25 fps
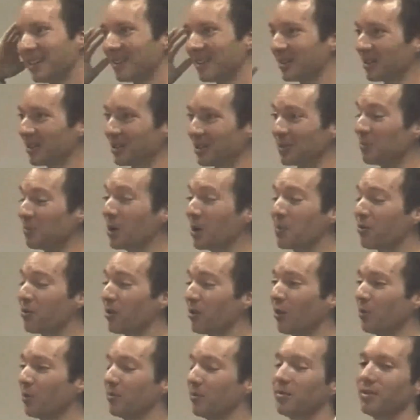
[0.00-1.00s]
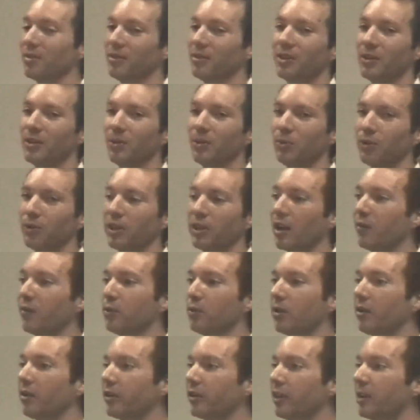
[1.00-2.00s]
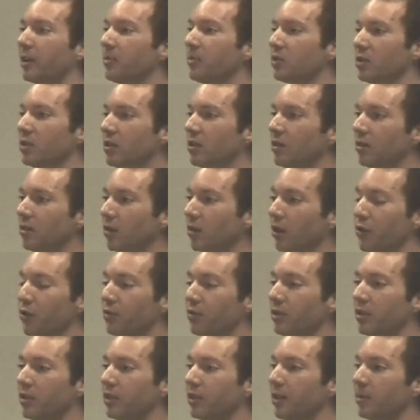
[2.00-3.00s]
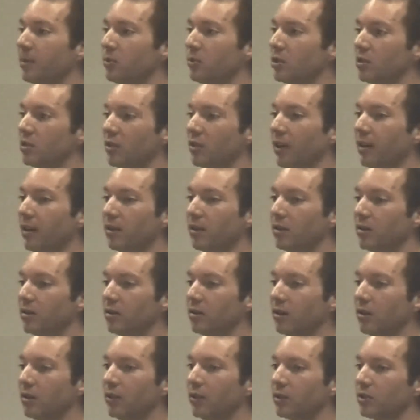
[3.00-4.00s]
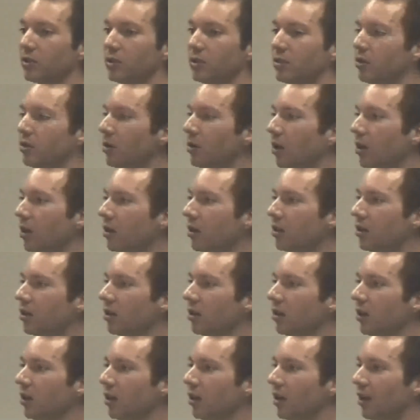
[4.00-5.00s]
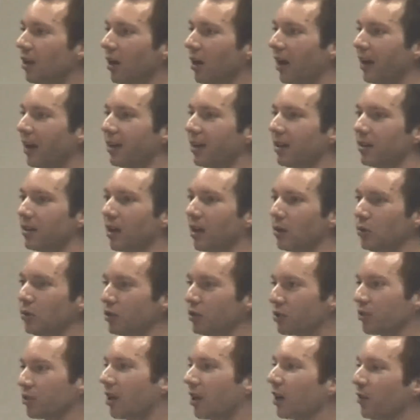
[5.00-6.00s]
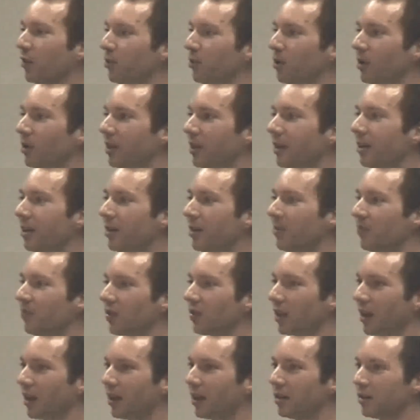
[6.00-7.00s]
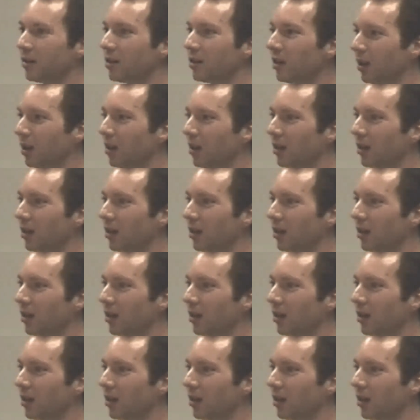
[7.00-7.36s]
Because my problem that I have with all games, all 3D games, is that they're just too hard. I lose track of where I am, and